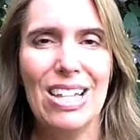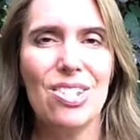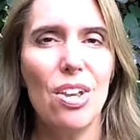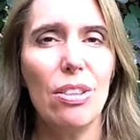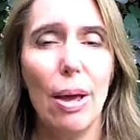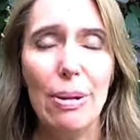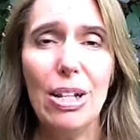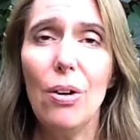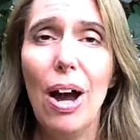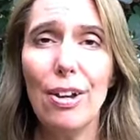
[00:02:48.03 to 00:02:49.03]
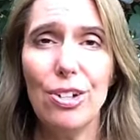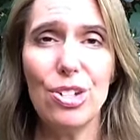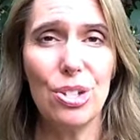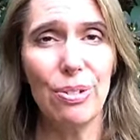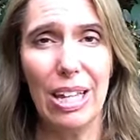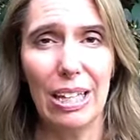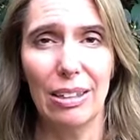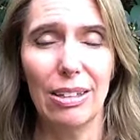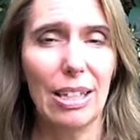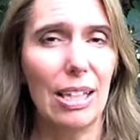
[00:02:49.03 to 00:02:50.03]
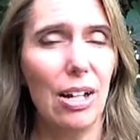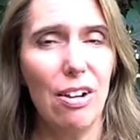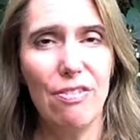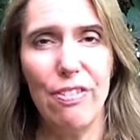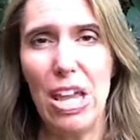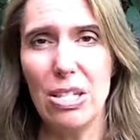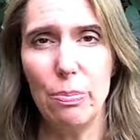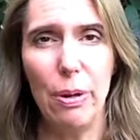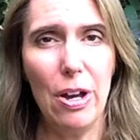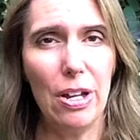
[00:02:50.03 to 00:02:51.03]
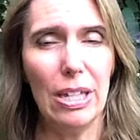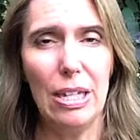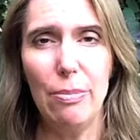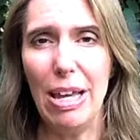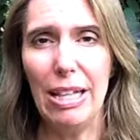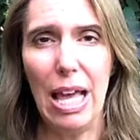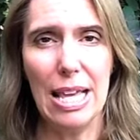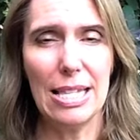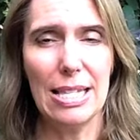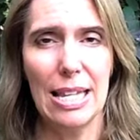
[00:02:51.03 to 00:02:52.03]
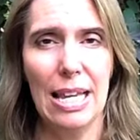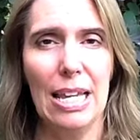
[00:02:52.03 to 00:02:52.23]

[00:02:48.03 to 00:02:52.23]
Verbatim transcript: So let me know how you're doing get on Facebook, email us,